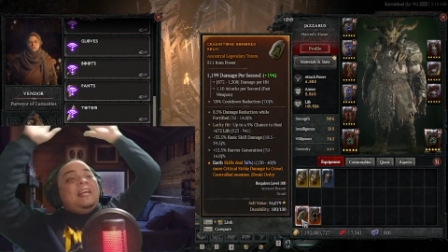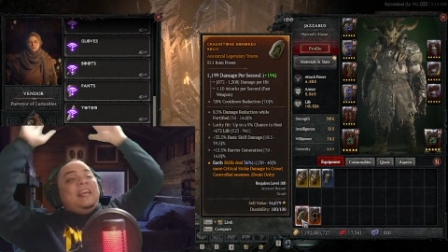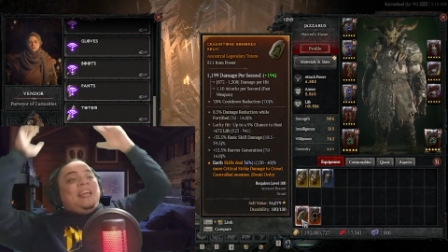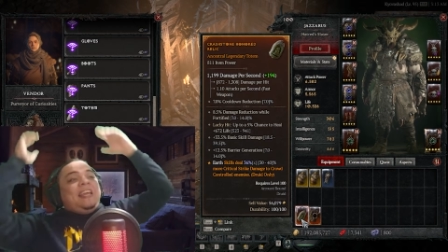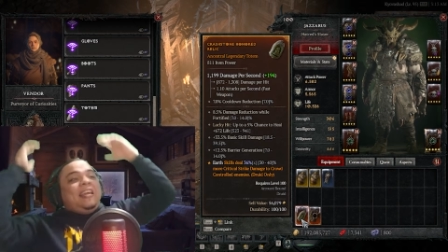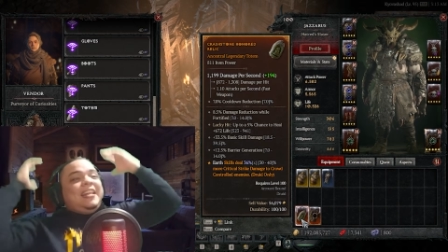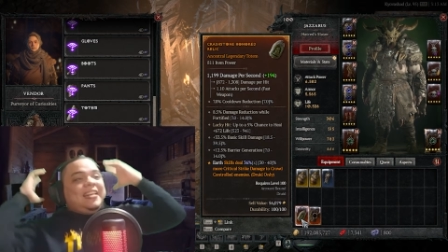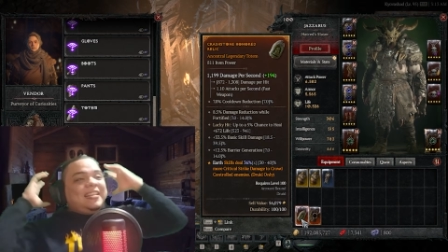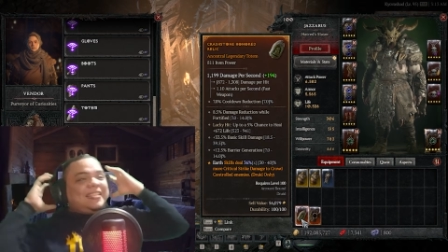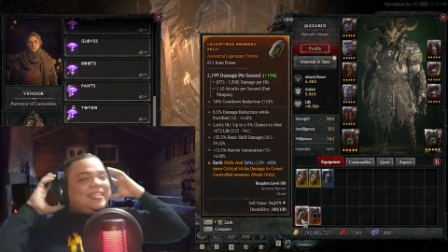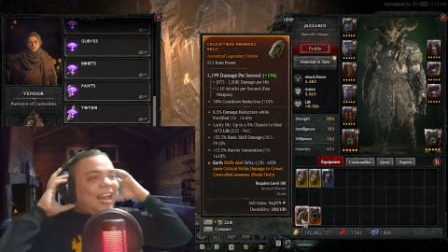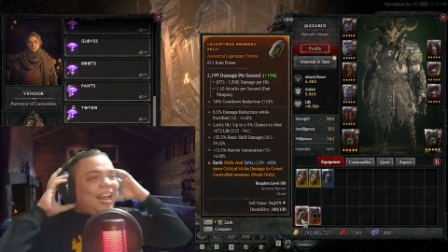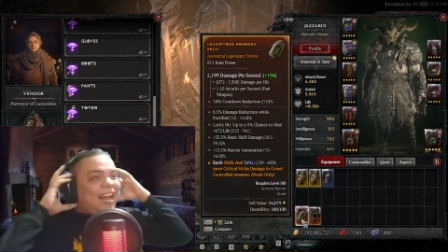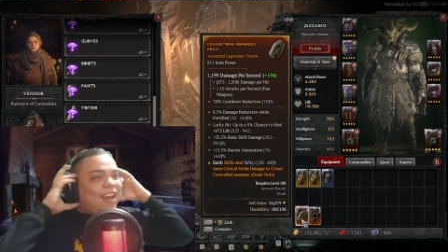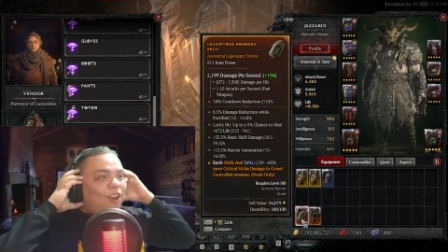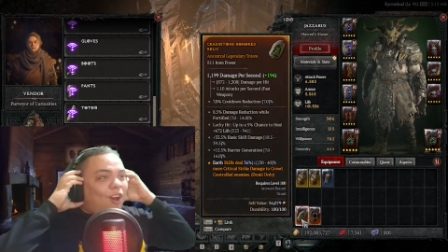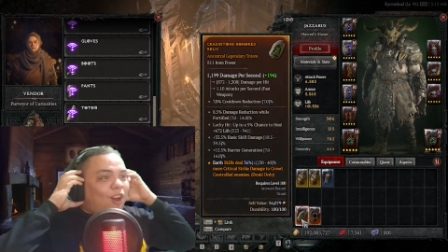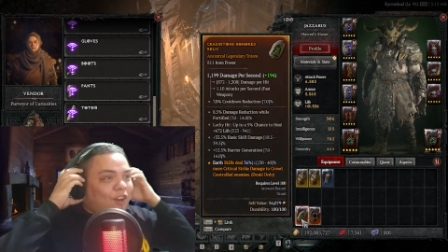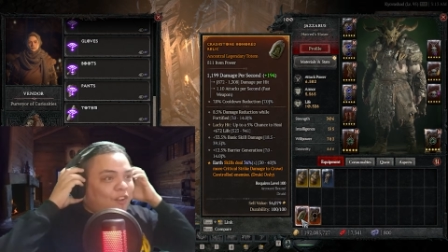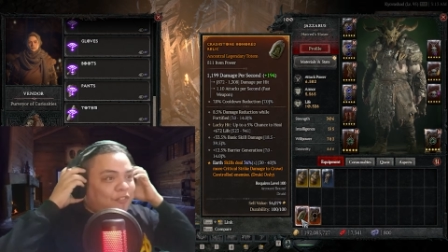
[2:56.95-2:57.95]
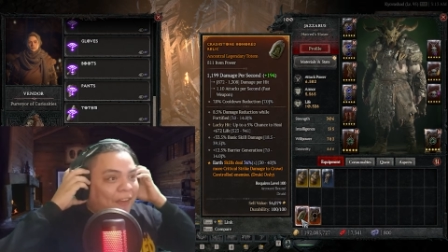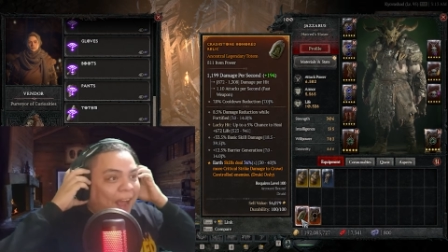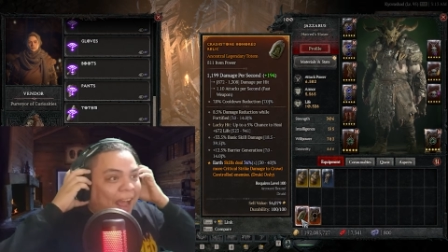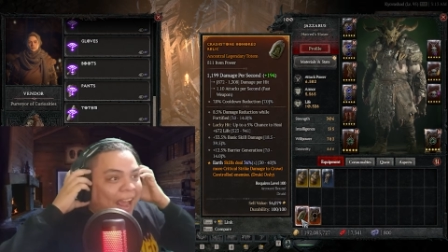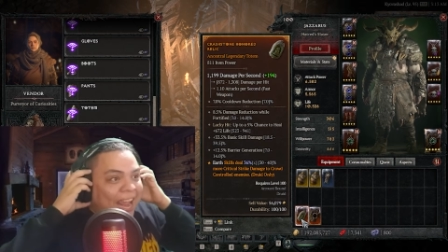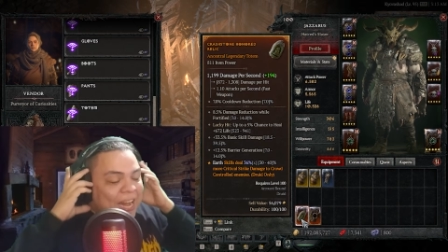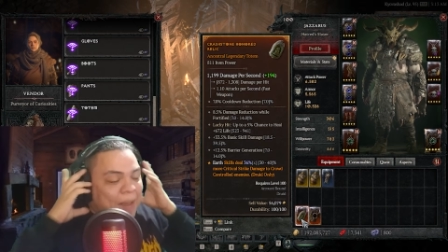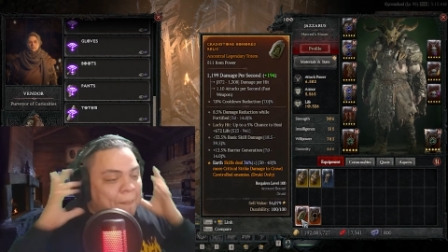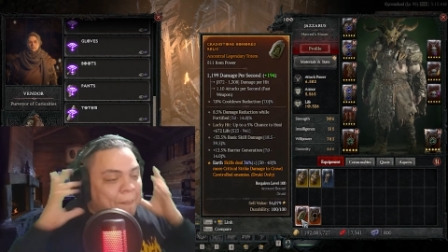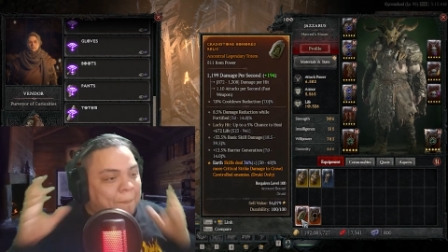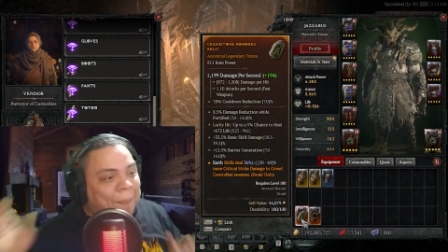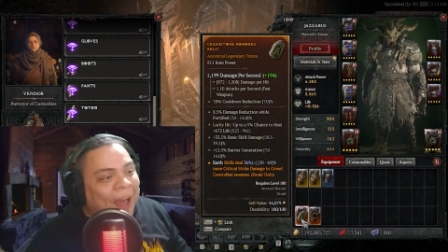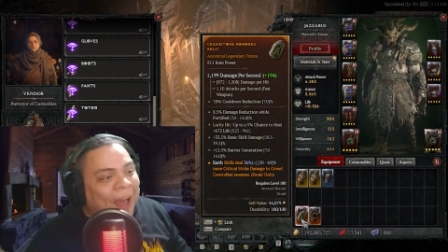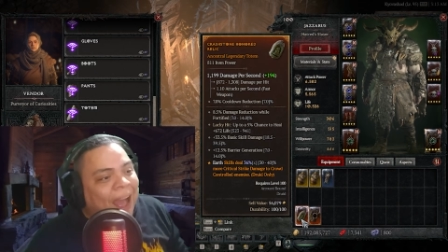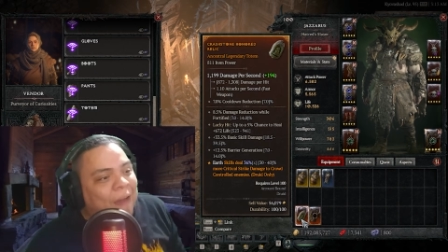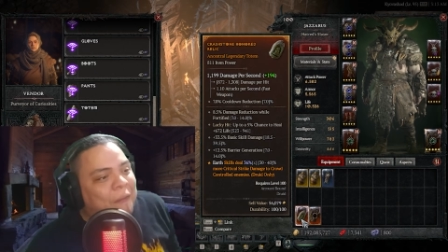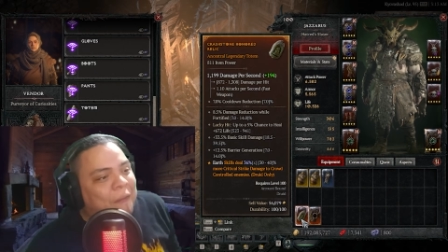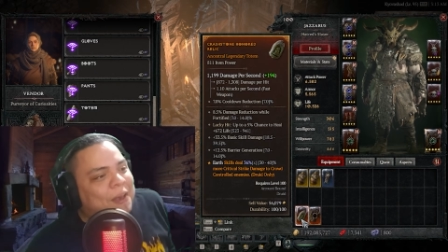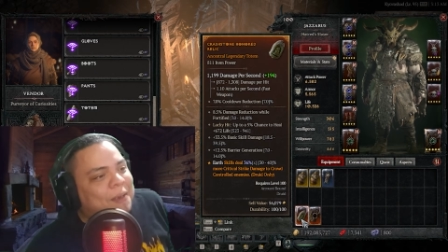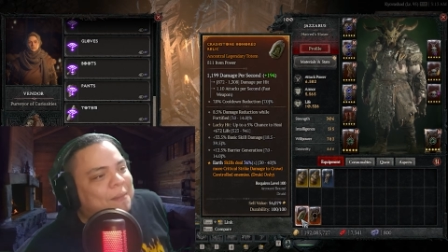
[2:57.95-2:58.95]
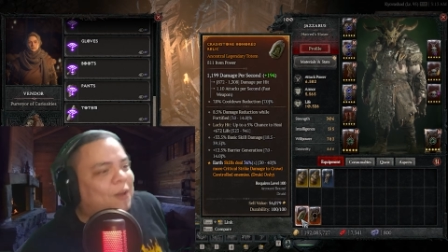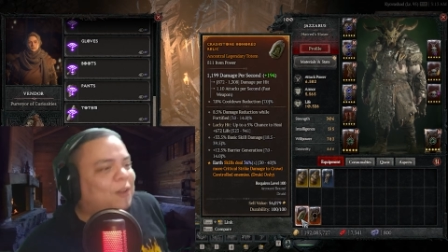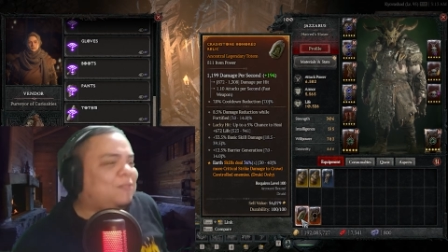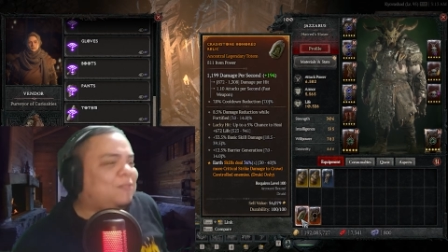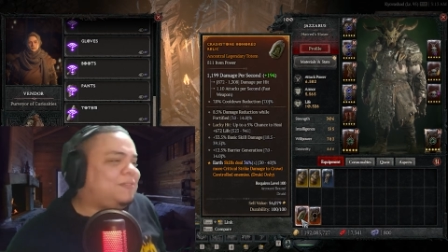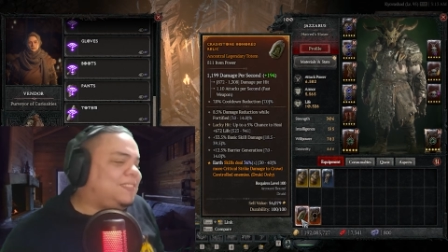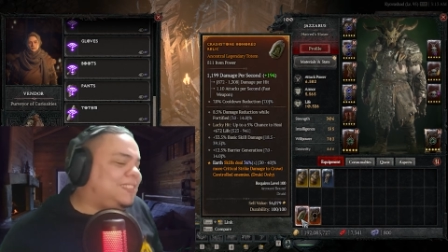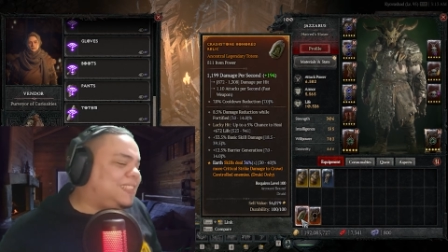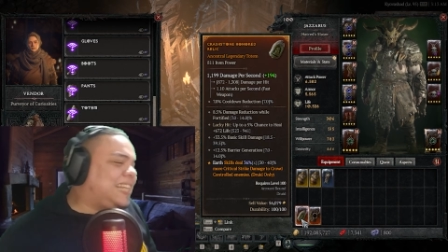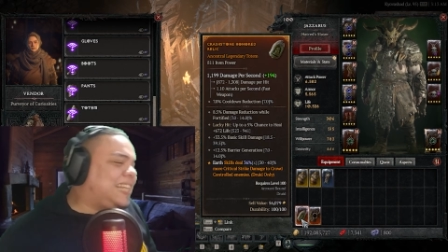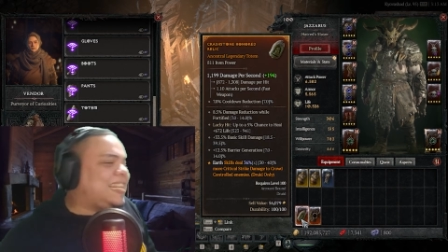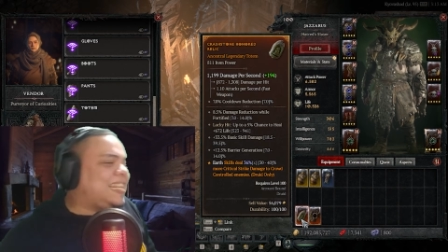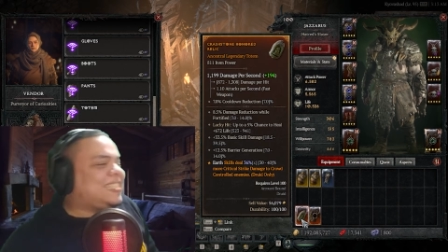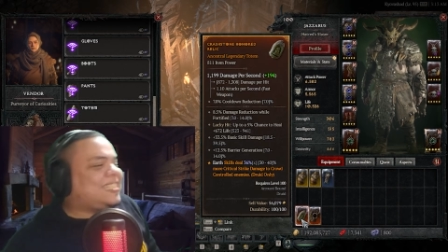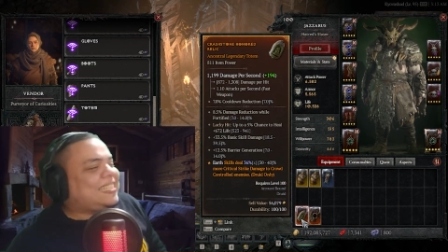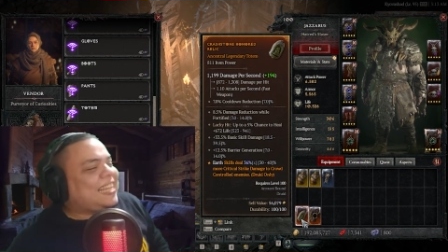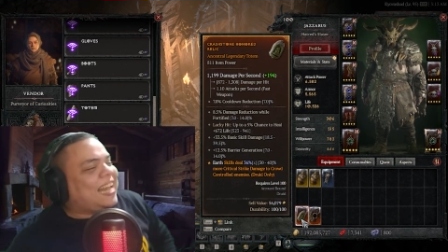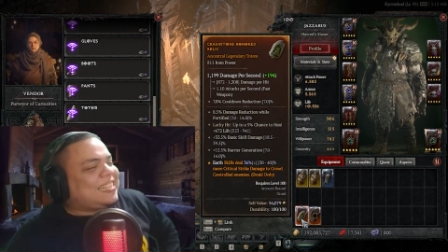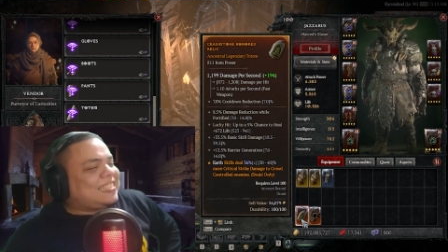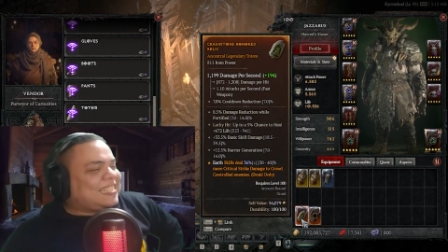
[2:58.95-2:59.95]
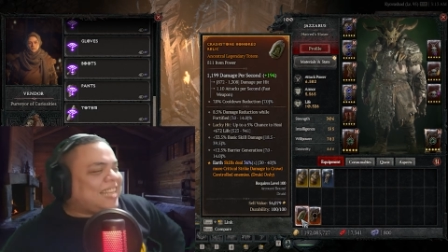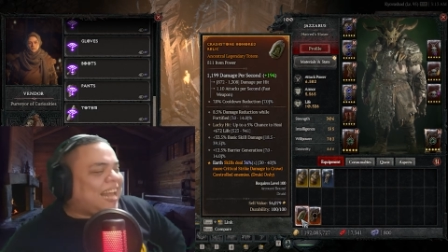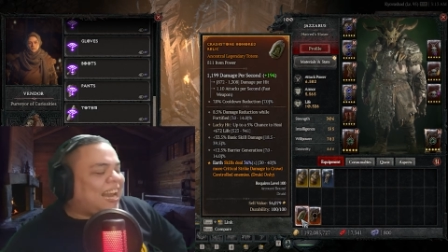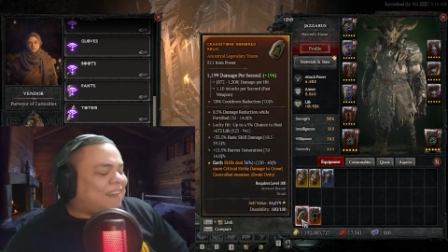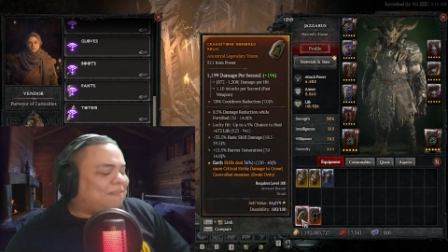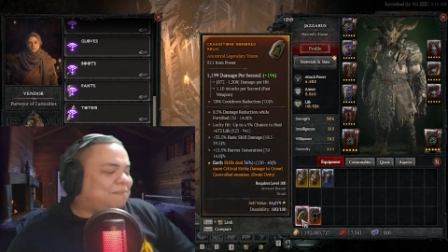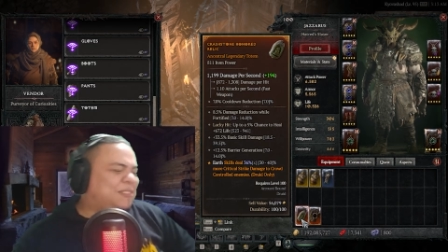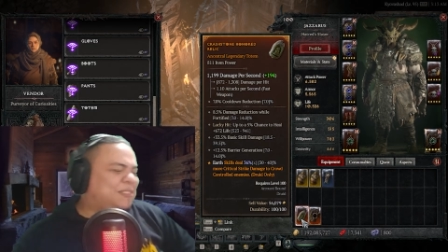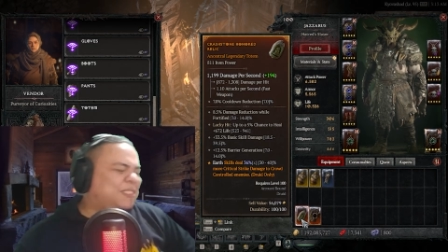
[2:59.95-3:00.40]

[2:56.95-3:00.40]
It is a lot of iron power, but the stats are...